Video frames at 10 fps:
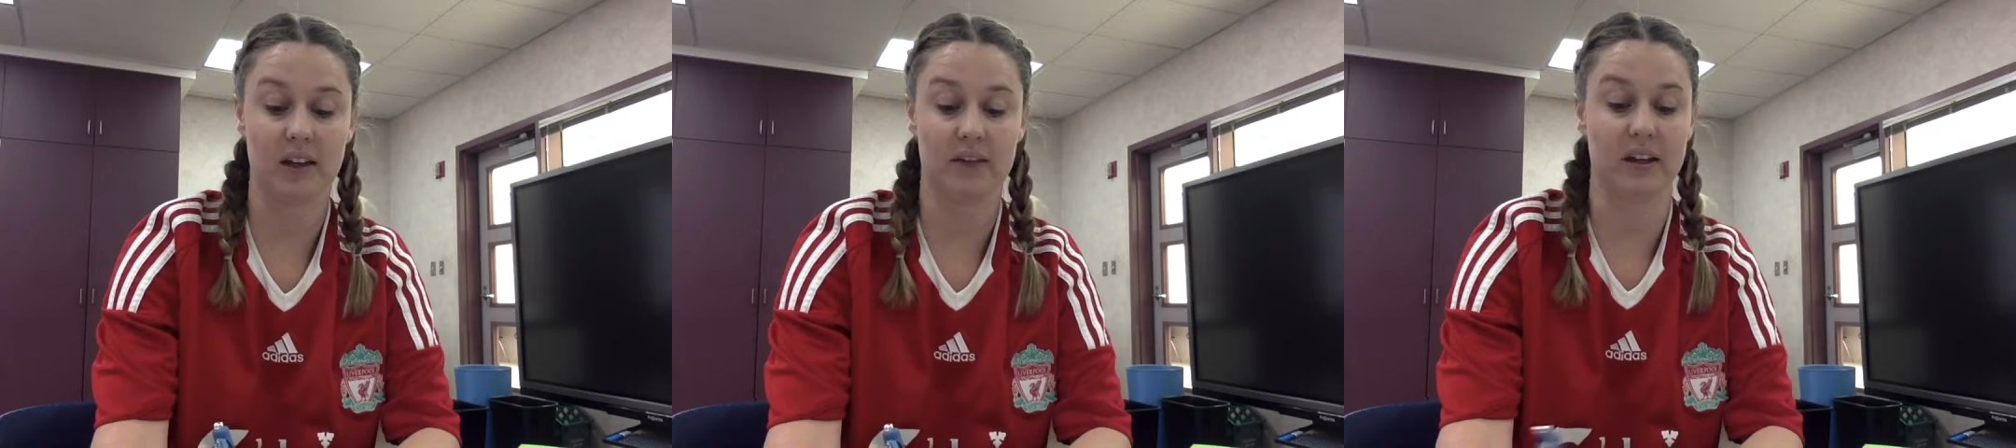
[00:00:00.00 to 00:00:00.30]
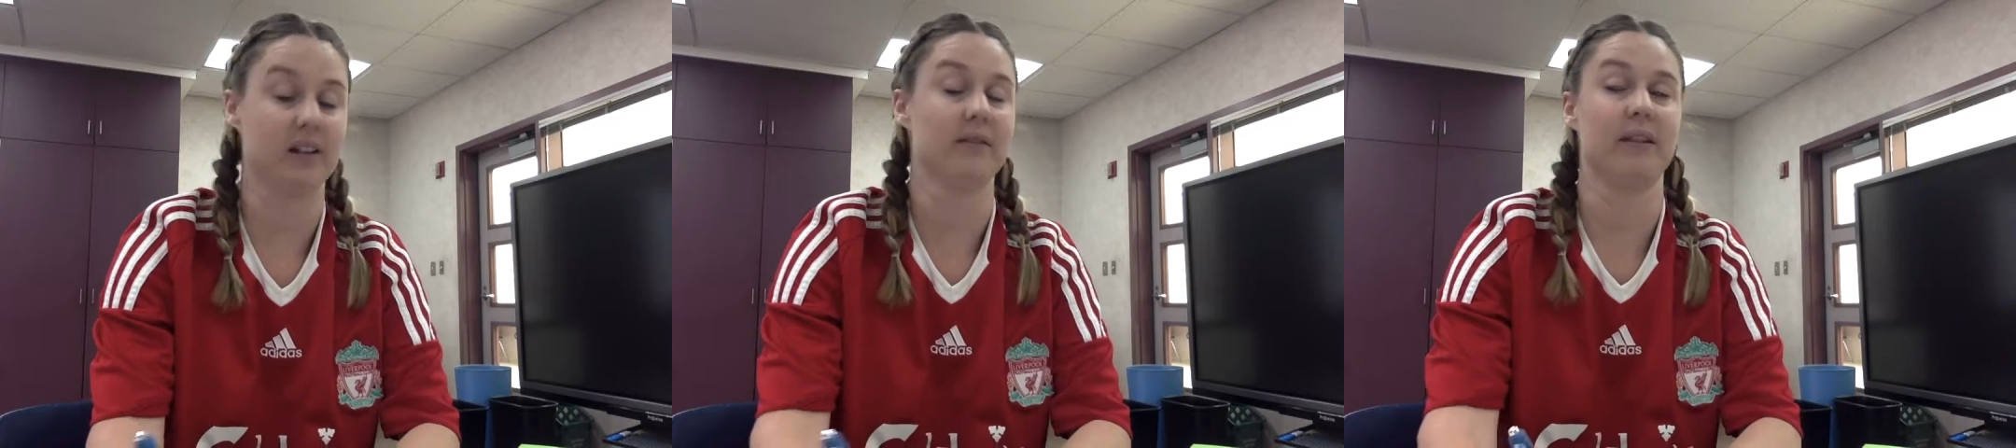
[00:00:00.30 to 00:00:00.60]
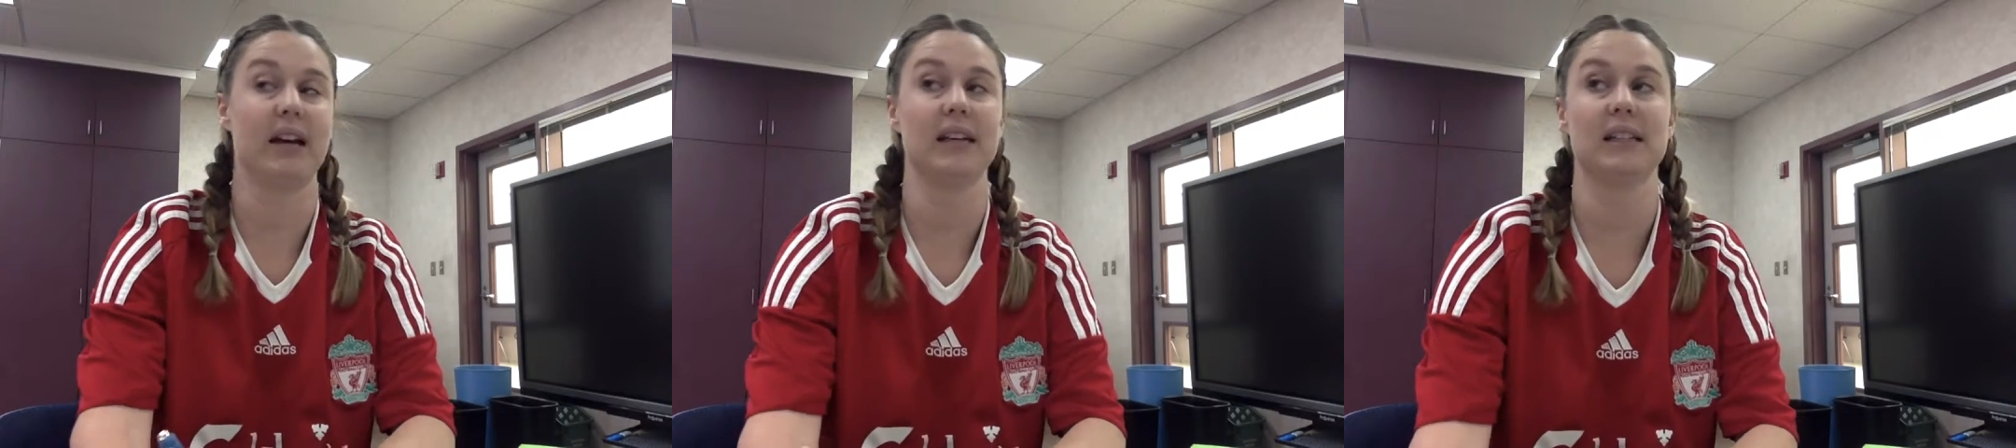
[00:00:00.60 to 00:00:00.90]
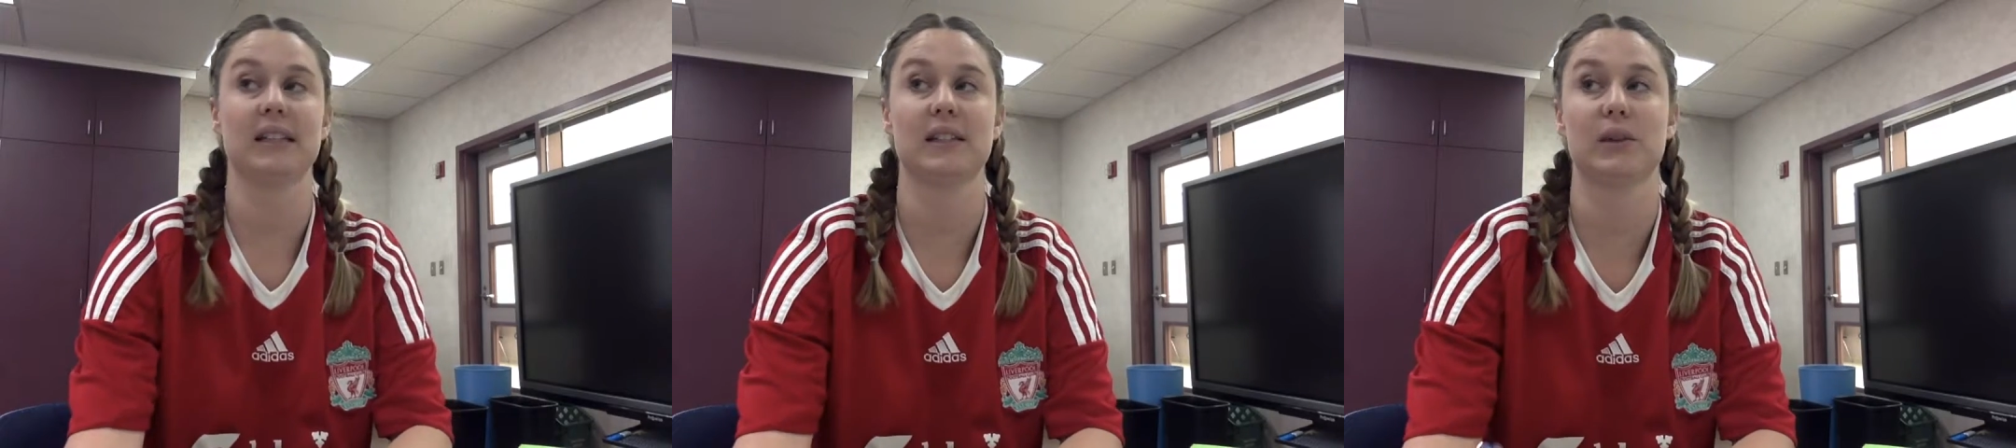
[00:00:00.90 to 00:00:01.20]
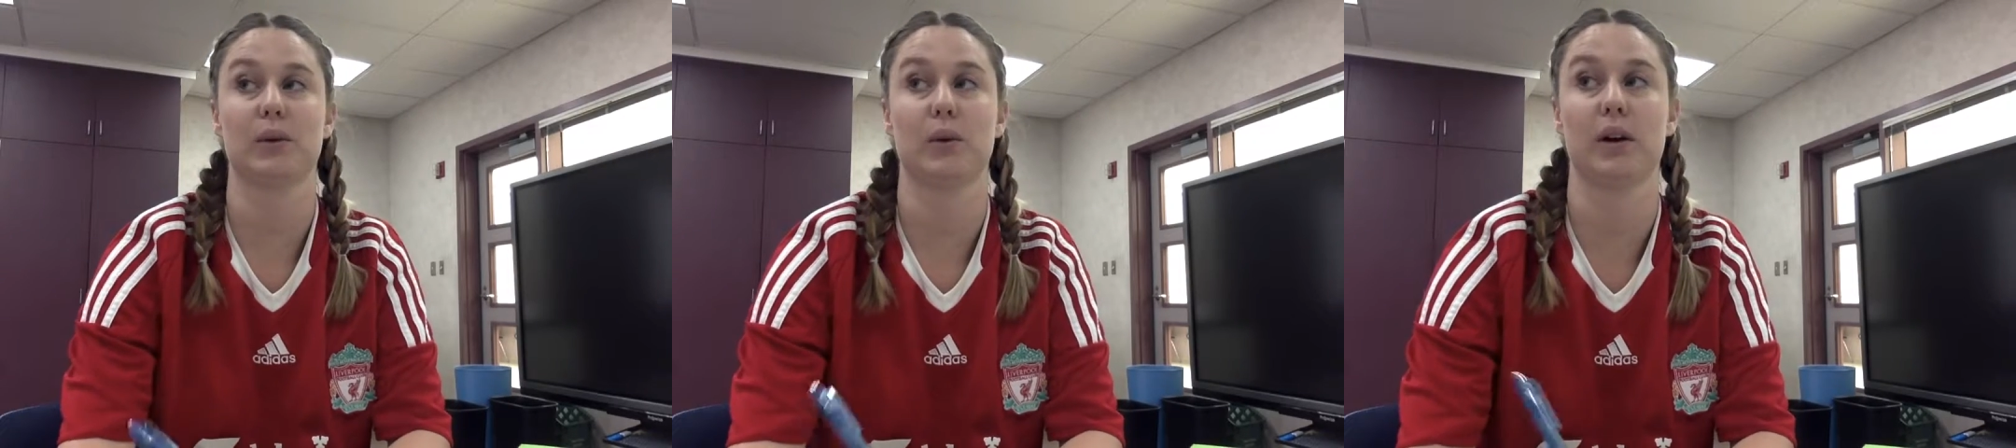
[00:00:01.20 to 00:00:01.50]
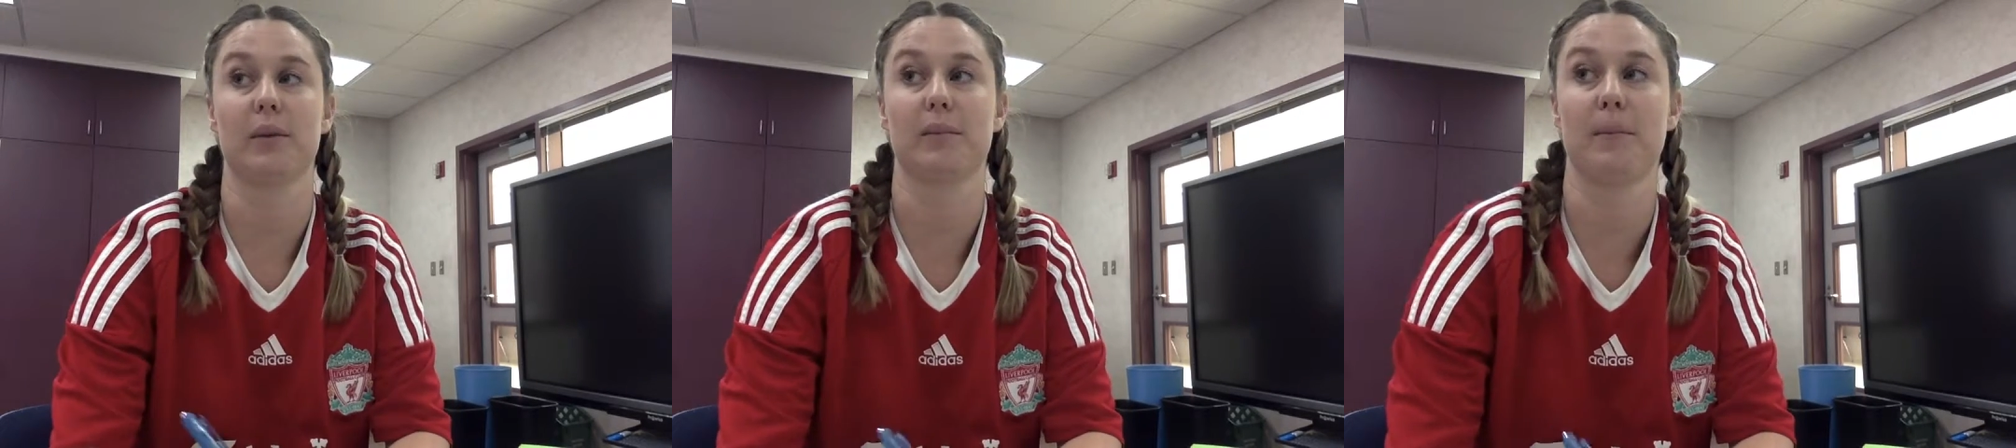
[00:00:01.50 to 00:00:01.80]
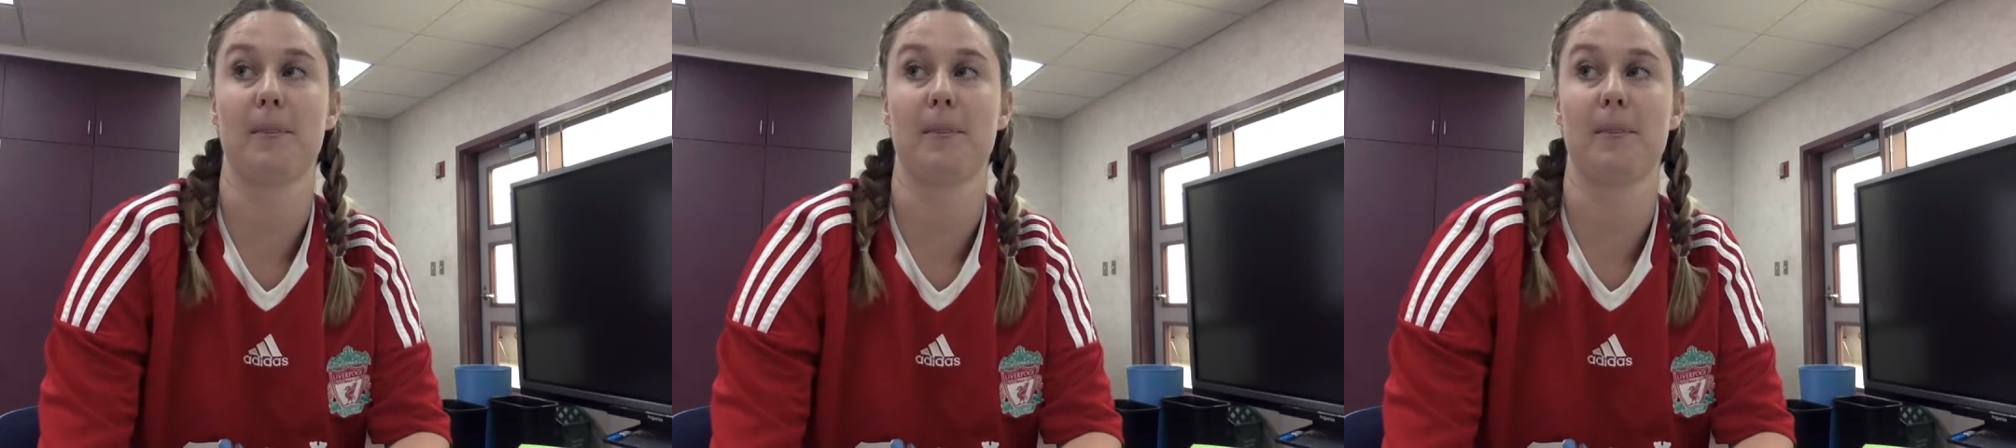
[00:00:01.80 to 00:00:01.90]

give any advice, or?